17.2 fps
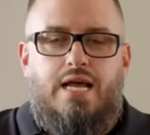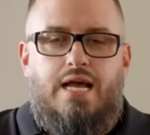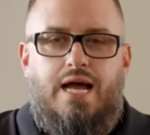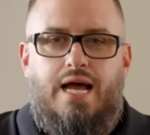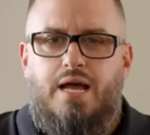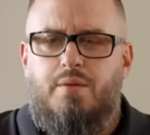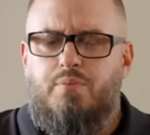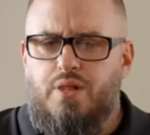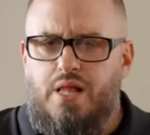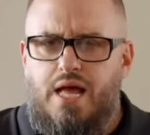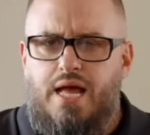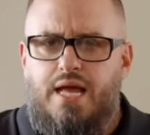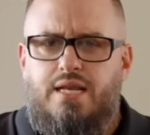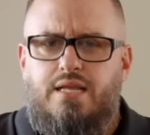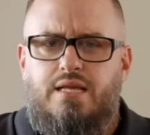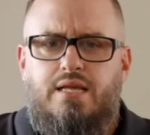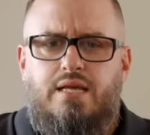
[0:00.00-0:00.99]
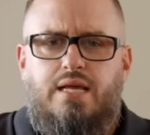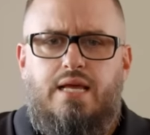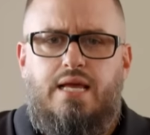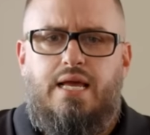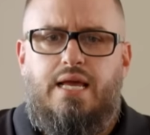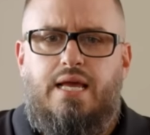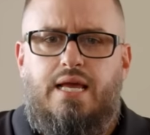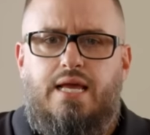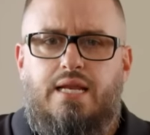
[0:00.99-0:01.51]
I applied
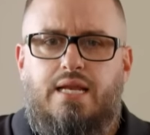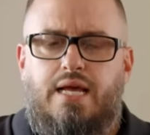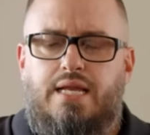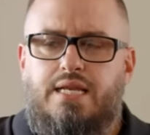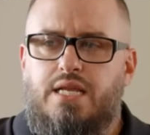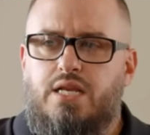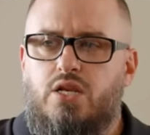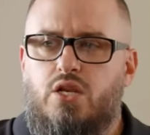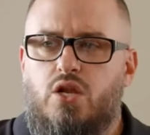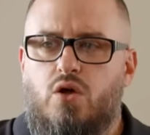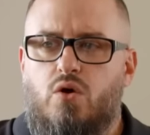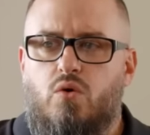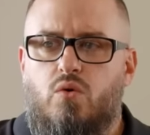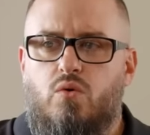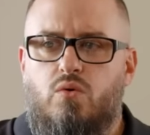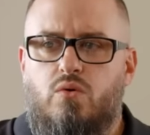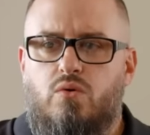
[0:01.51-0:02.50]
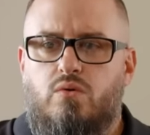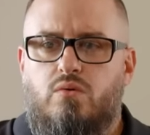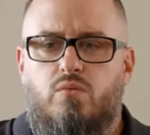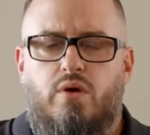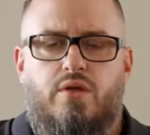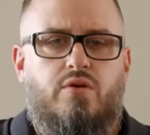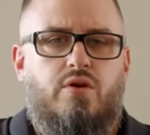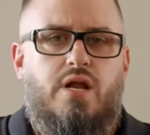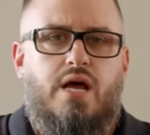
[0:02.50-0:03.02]
and I didn't know
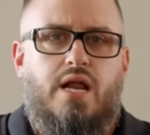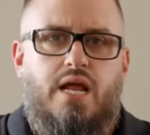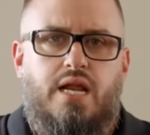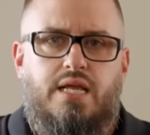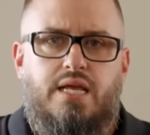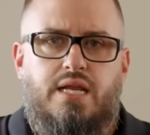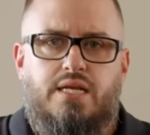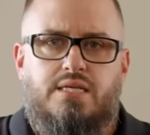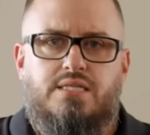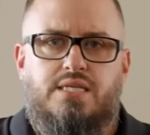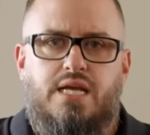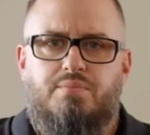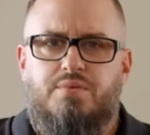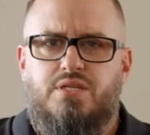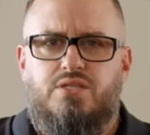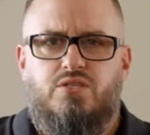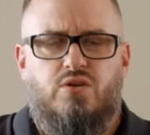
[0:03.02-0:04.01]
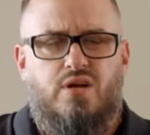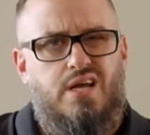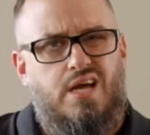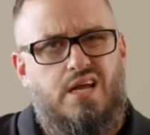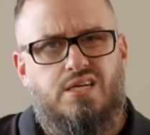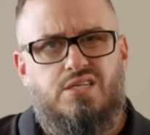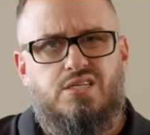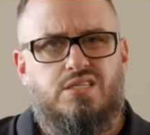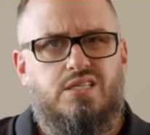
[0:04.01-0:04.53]
whether or not I'd get accepted, so I
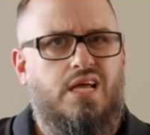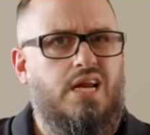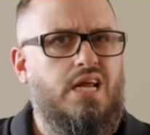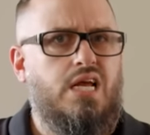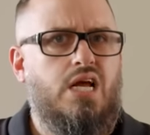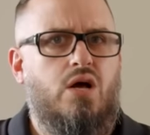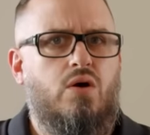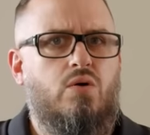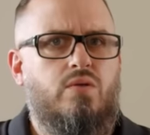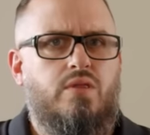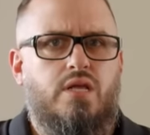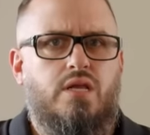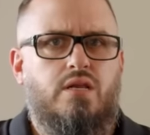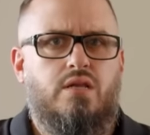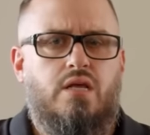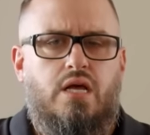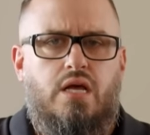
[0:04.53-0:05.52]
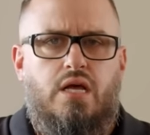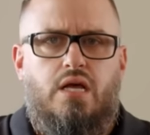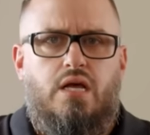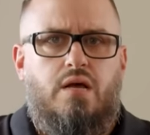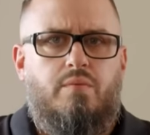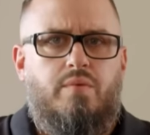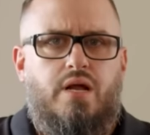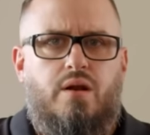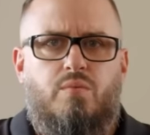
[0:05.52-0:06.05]
kind of just let it go. And then
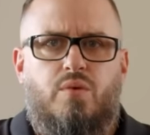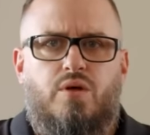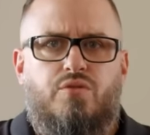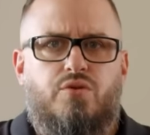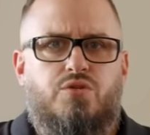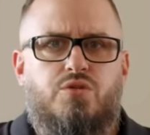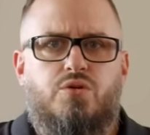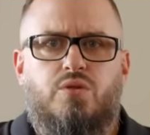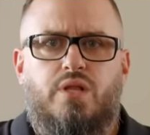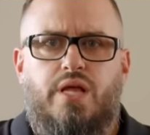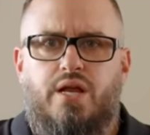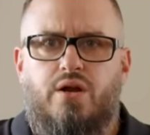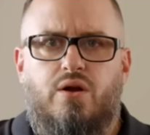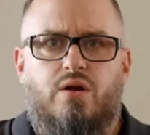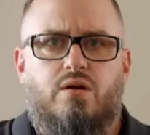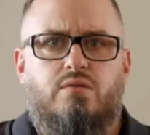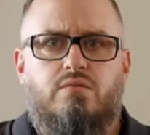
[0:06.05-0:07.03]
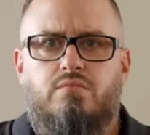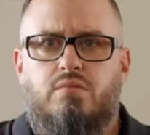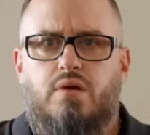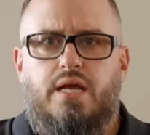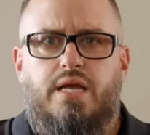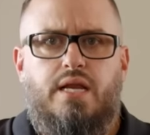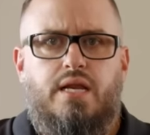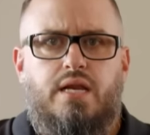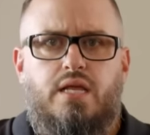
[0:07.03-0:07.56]
about a month or two later,
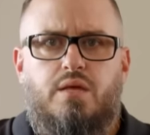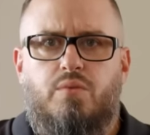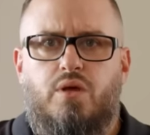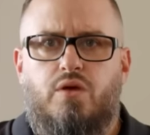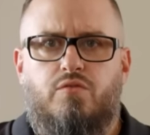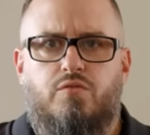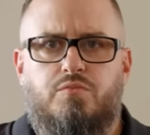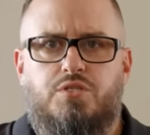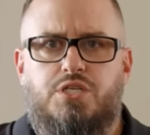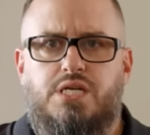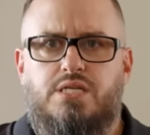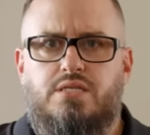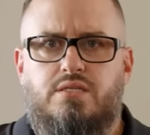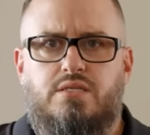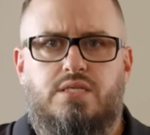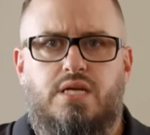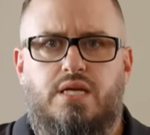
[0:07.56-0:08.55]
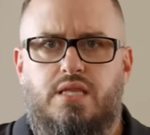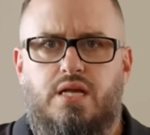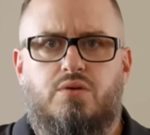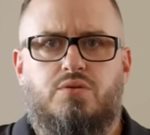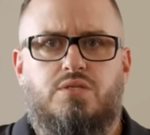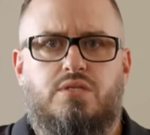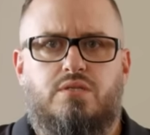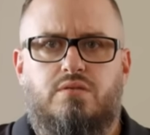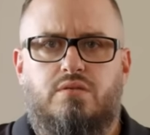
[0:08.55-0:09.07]
I get an email from Jason saying that I
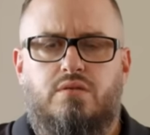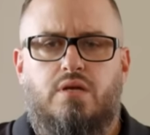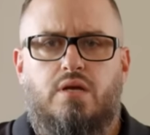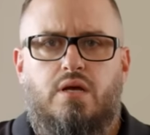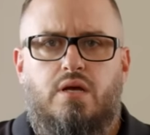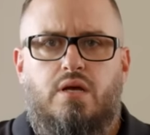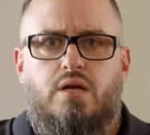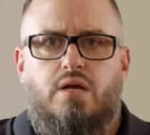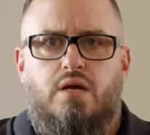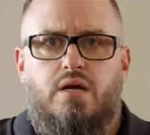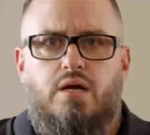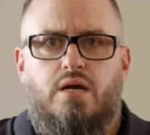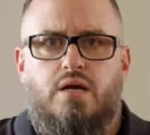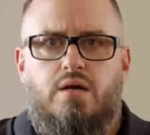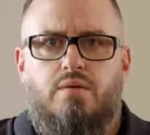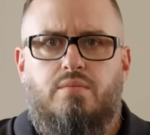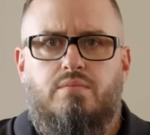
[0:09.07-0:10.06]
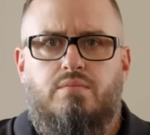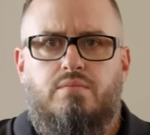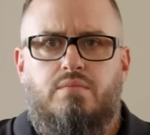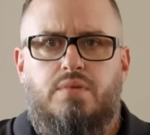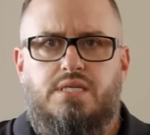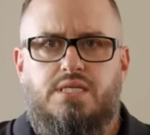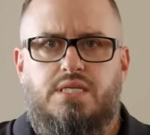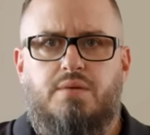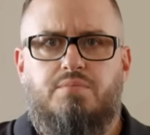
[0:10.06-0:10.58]
was
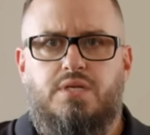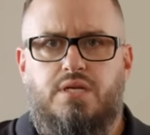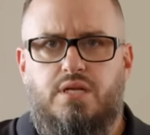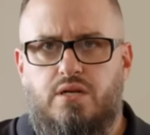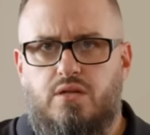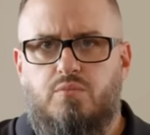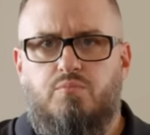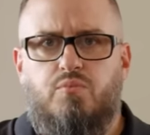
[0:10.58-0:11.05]
accepted into the